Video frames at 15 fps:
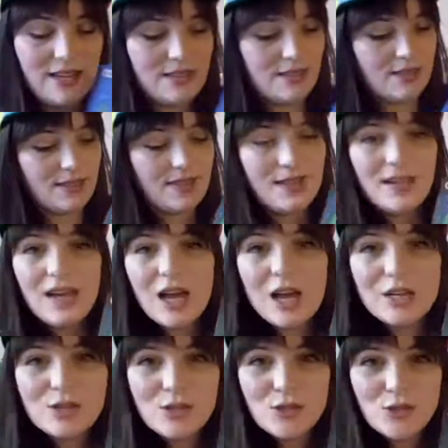Race.
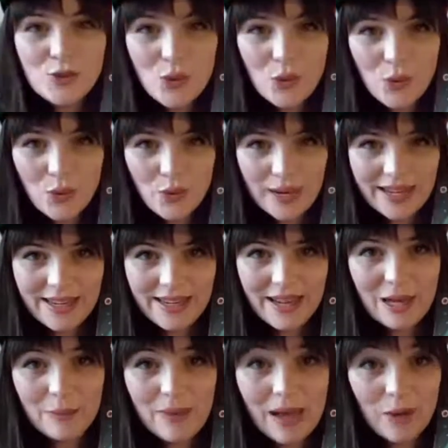A story
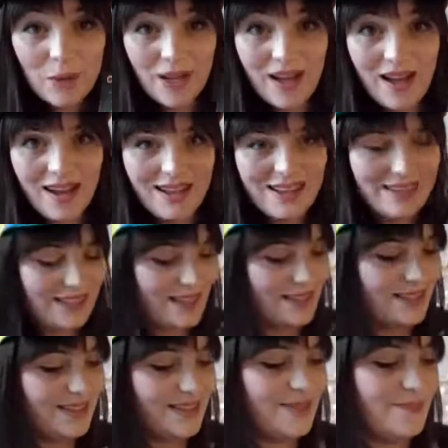about
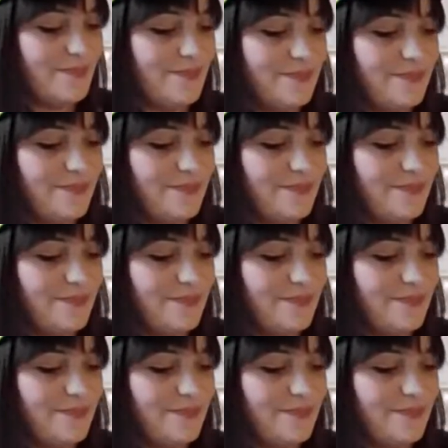kindness.